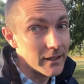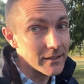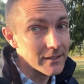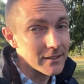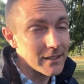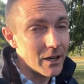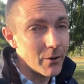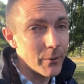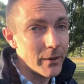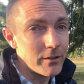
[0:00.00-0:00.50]

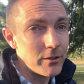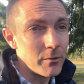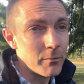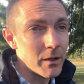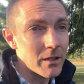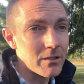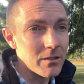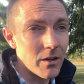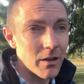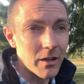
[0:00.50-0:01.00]
Let's not wait too
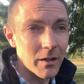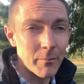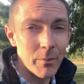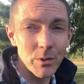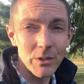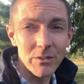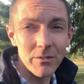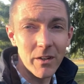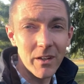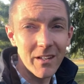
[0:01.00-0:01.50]
much longer.
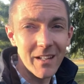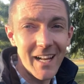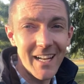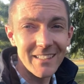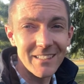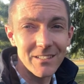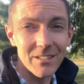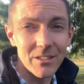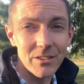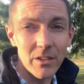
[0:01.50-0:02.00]
Most of our
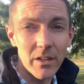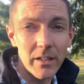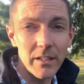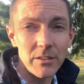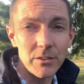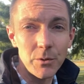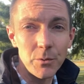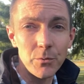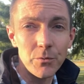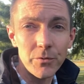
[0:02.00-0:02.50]
classes are
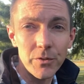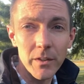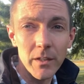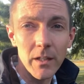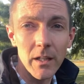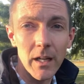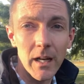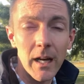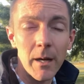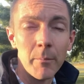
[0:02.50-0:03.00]
starting to
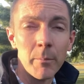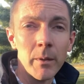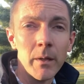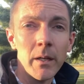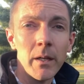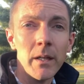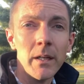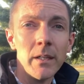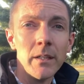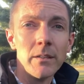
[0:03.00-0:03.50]
fill up
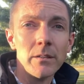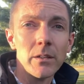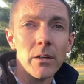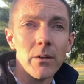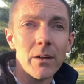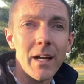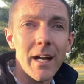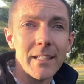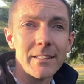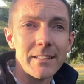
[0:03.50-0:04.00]

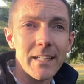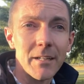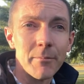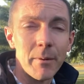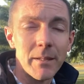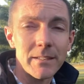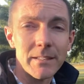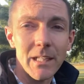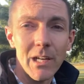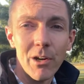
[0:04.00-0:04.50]
so contact
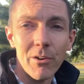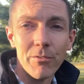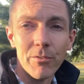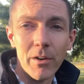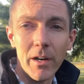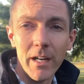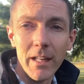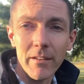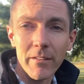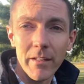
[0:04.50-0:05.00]
myself
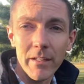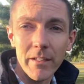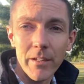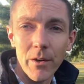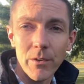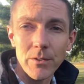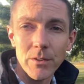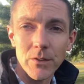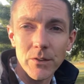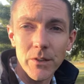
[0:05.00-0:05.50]
or any of the
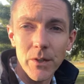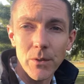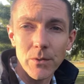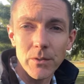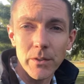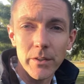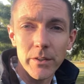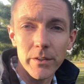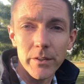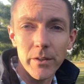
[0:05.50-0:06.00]
coaches,
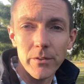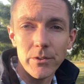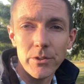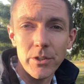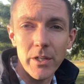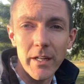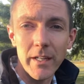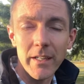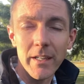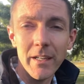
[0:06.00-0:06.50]
Coach Lee or Coach
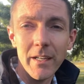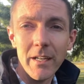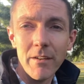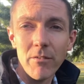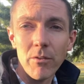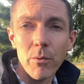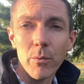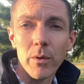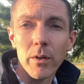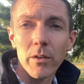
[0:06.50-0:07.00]
Jake,
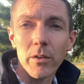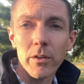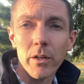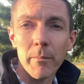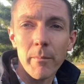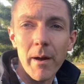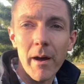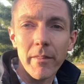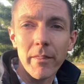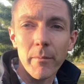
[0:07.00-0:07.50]
if you want to learn
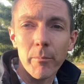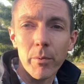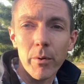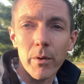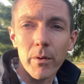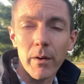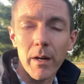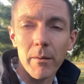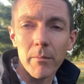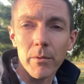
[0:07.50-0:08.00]
about the
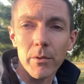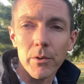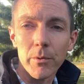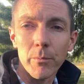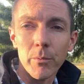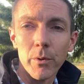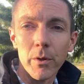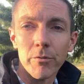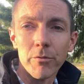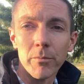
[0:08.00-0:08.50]
program, a little
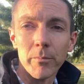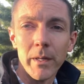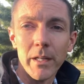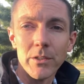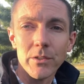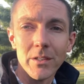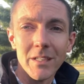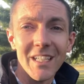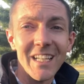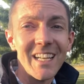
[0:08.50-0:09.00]
more
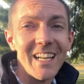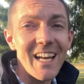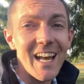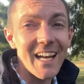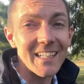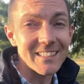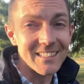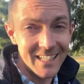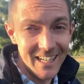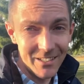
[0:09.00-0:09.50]
information,
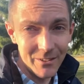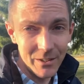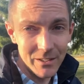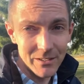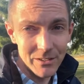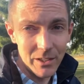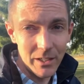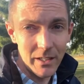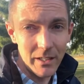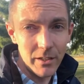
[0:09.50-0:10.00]
as that'll get
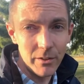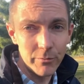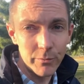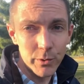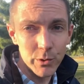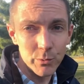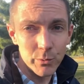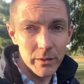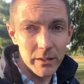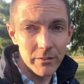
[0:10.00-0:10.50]
started the
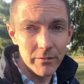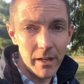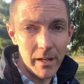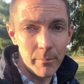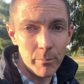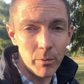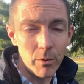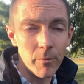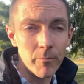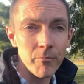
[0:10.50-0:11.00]
first week of
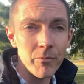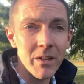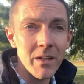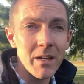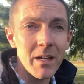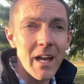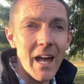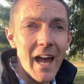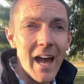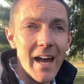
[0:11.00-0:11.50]

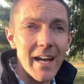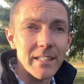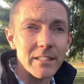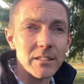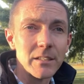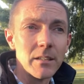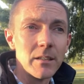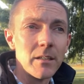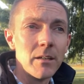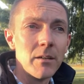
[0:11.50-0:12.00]
April
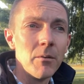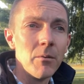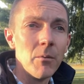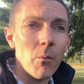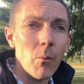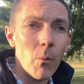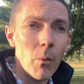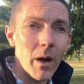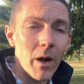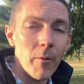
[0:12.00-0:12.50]
as
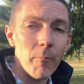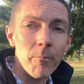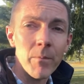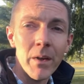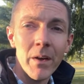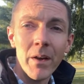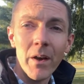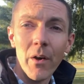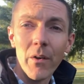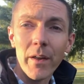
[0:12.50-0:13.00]

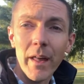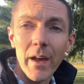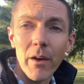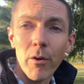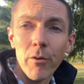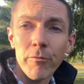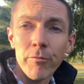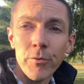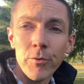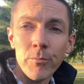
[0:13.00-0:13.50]
well. Okay,
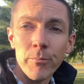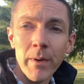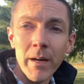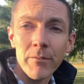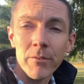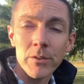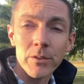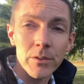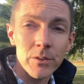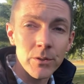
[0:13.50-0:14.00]
on food and
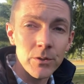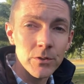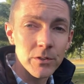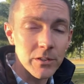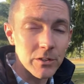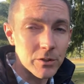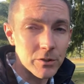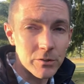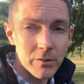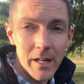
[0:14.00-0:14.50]
beverage news,
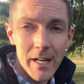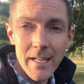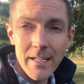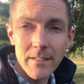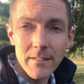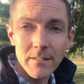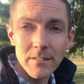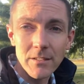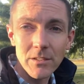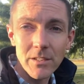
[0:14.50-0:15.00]
a great
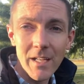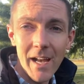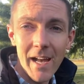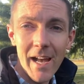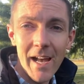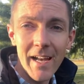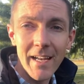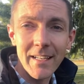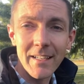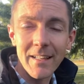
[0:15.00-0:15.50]

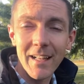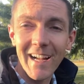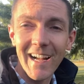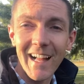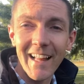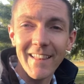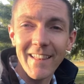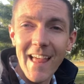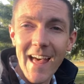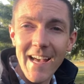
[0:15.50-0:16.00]
sign
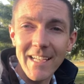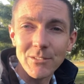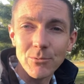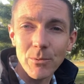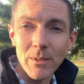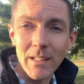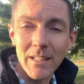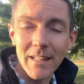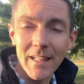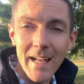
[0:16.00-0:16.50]
uh, last
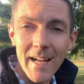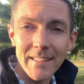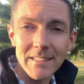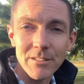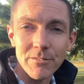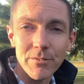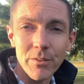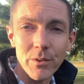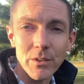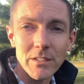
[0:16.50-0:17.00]
week. Lots
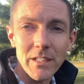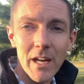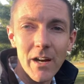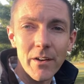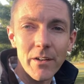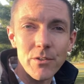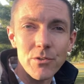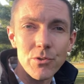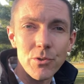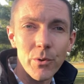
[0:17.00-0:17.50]
of folks
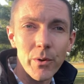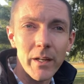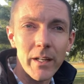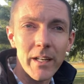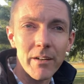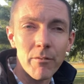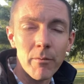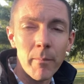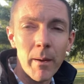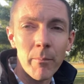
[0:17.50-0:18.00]
out enjoying
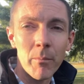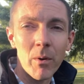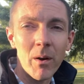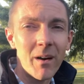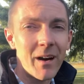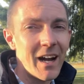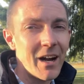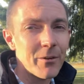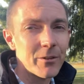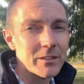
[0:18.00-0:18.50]
it. Remember,
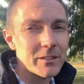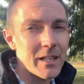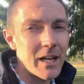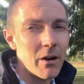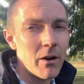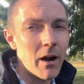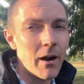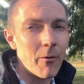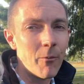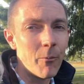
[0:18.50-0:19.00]
our hours
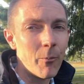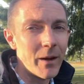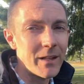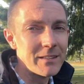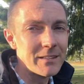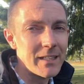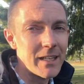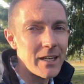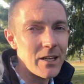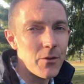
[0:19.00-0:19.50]
now are
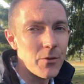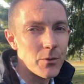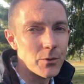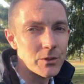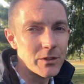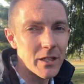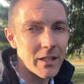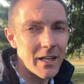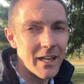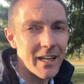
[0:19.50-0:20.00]
Wednesday through
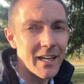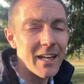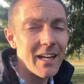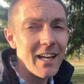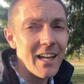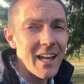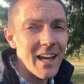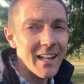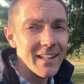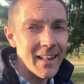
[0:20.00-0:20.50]
Sunday,
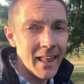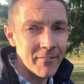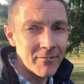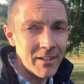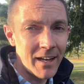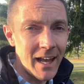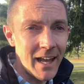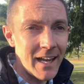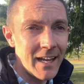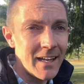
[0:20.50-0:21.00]

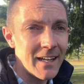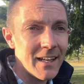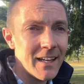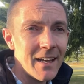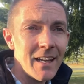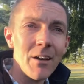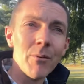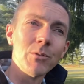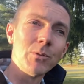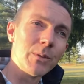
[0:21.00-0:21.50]
11 to 8.
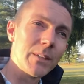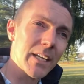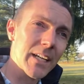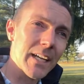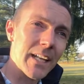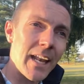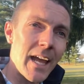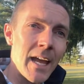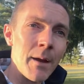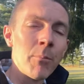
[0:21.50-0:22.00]
Once we kick
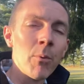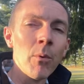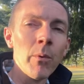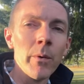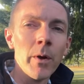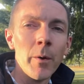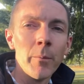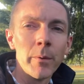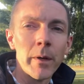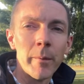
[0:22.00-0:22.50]
into April,
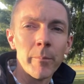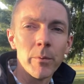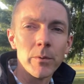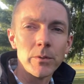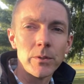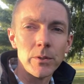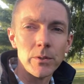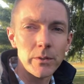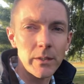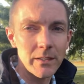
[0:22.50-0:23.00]
we'll open up
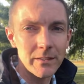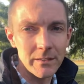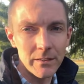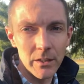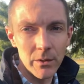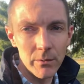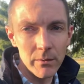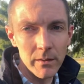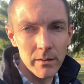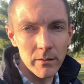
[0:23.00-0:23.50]
on Tuesdays and
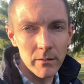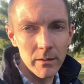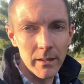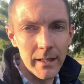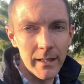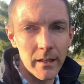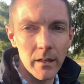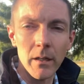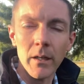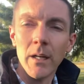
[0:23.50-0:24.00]
go a little
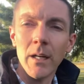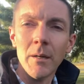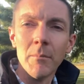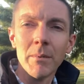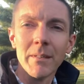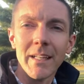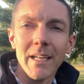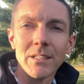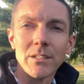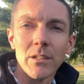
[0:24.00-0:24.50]
later.
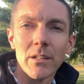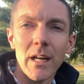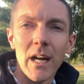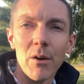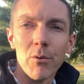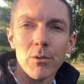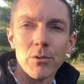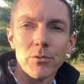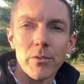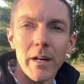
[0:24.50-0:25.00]
But that's our
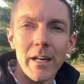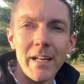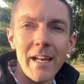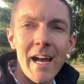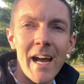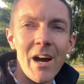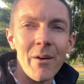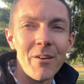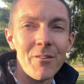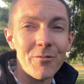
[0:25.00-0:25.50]
hours right
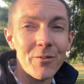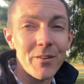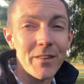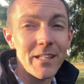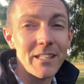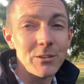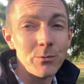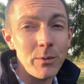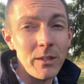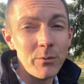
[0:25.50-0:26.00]
now. And for
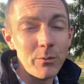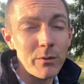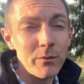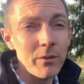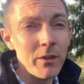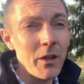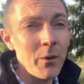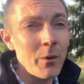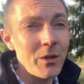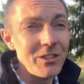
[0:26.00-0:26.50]
this week, we
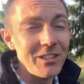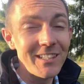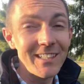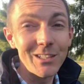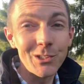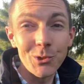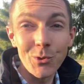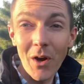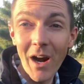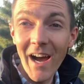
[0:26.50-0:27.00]
really want you
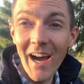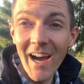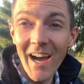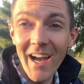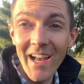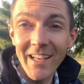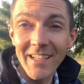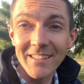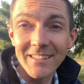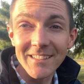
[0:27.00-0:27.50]
to
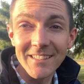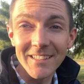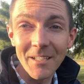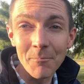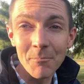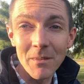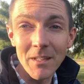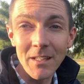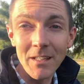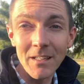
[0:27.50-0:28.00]
try
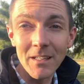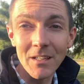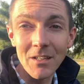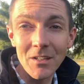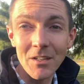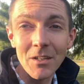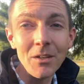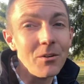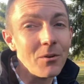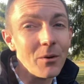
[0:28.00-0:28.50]
something
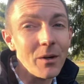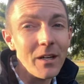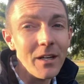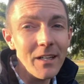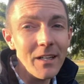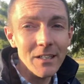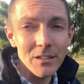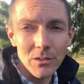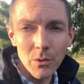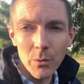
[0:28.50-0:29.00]
new.
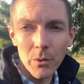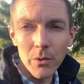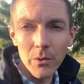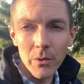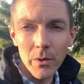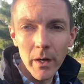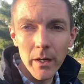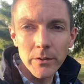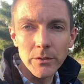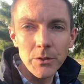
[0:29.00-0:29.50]
So we're
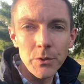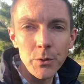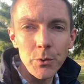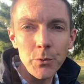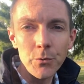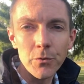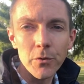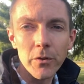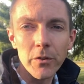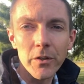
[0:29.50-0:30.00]
doing our
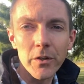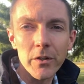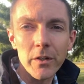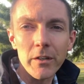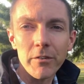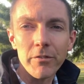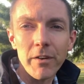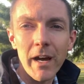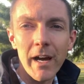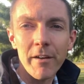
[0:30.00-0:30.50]
two for
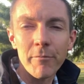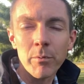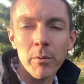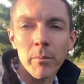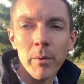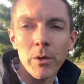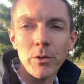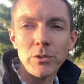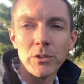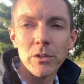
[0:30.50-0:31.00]
35
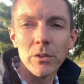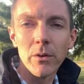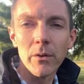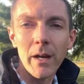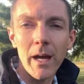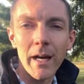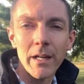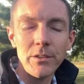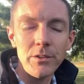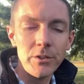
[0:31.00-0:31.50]
promotion
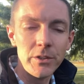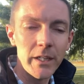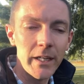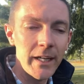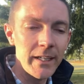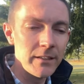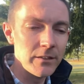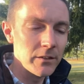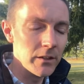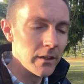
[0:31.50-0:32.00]
on
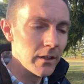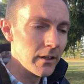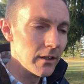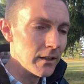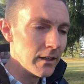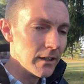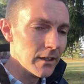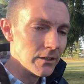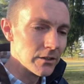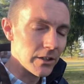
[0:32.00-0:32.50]
entrees.
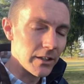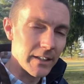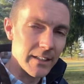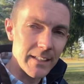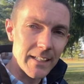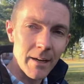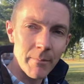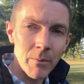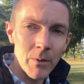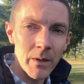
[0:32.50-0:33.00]
So you
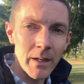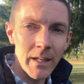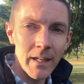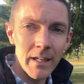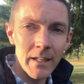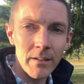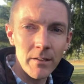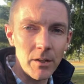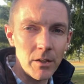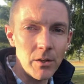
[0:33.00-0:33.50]
can come on
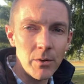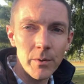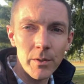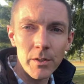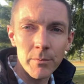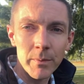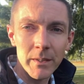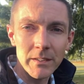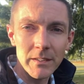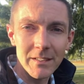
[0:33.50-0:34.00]
in, you
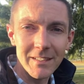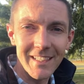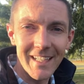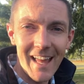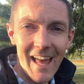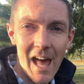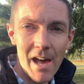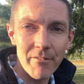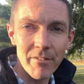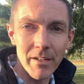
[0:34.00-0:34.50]
and your missus can
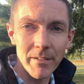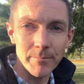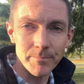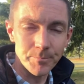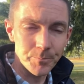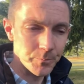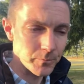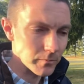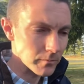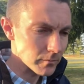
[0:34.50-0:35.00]
have a,
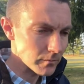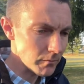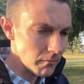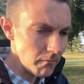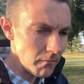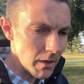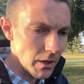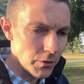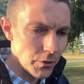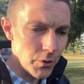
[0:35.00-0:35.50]

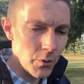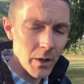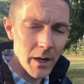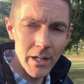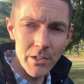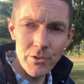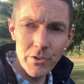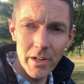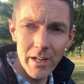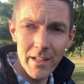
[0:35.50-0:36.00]
a new
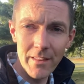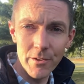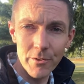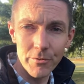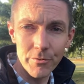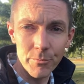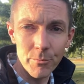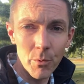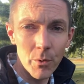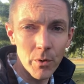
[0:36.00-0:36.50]
entree.
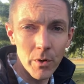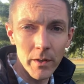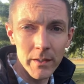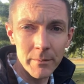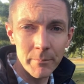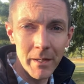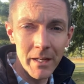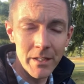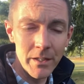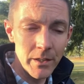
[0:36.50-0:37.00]
There's more on
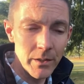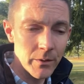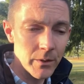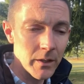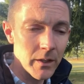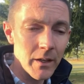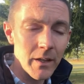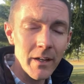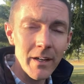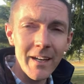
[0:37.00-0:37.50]
the menu
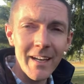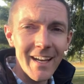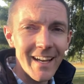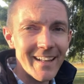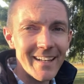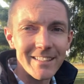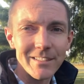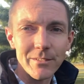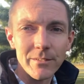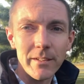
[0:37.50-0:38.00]

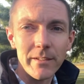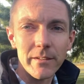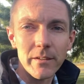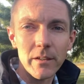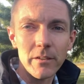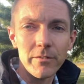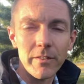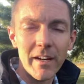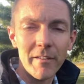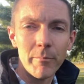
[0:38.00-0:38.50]
and it's only
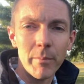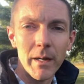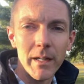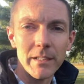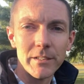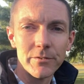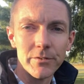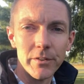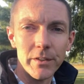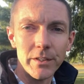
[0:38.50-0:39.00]
35
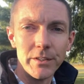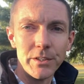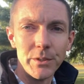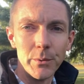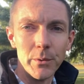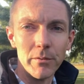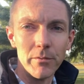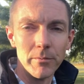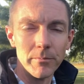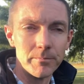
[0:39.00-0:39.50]
bucks for the
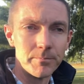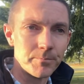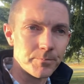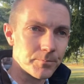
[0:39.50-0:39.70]
two of them.